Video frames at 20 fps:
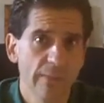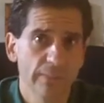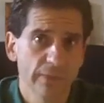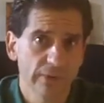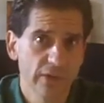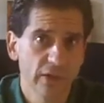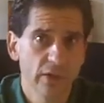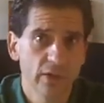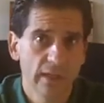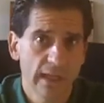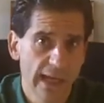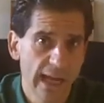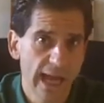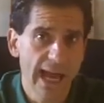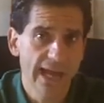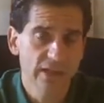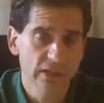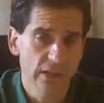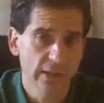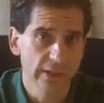opportunity to
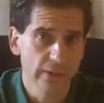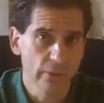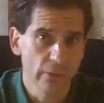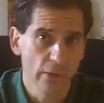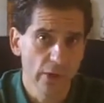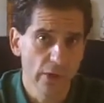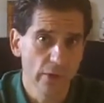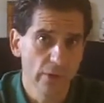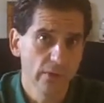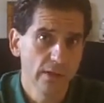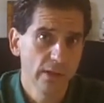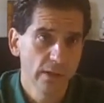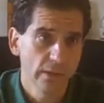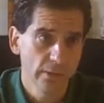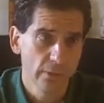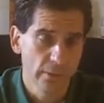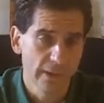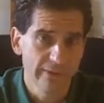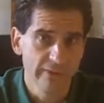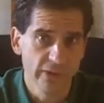actually grow
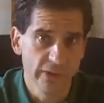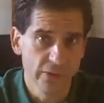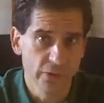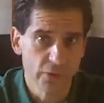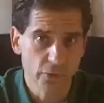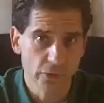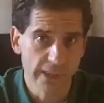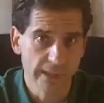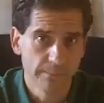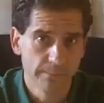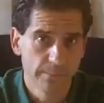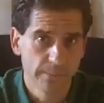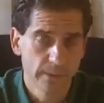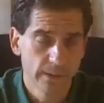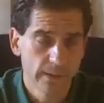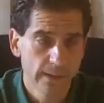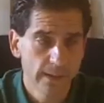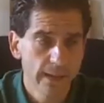the revenue stream,